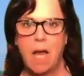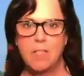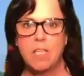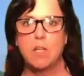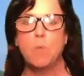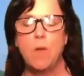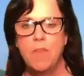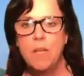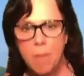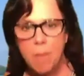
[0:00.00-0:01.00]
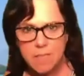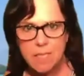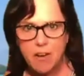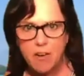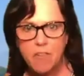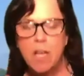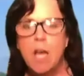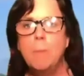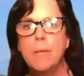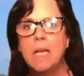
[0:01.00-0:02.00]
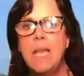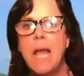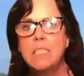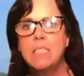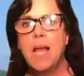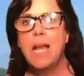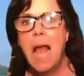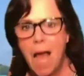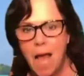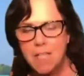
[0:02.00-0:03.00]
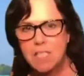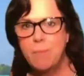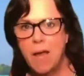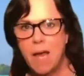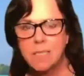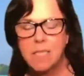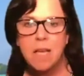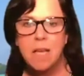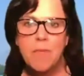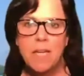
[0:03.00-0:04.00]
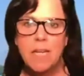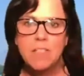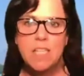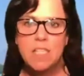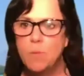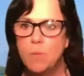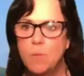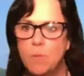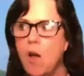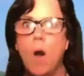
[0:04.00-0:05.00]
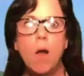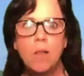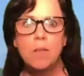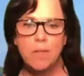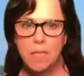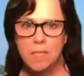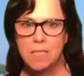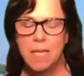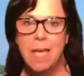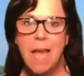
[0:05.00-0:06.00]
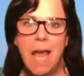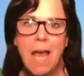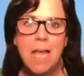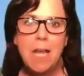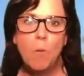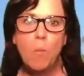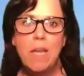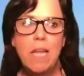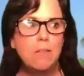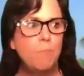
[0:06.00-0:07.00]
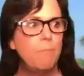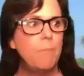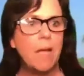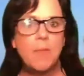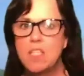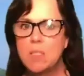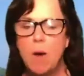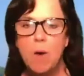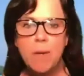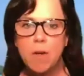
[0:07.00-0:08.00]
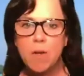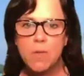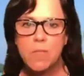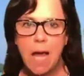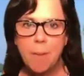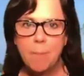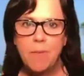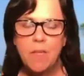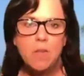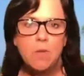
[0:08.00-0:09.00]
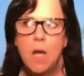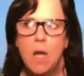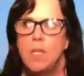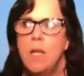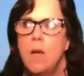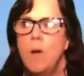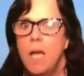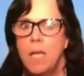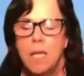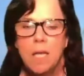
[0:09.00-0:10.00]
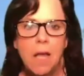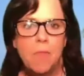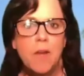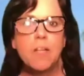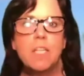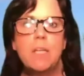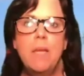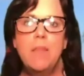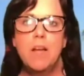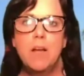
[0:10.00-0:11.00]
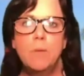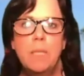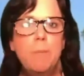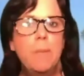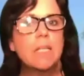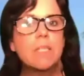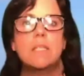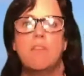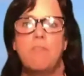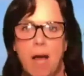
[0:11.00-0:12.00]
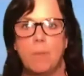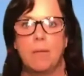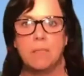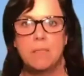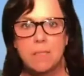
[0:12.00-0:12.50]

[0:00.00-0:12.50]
that are within myself, but connect to that aspect that exists within all of us. And when they make these small miracles happen, then you know what? They're going to be there when the big stuff happens.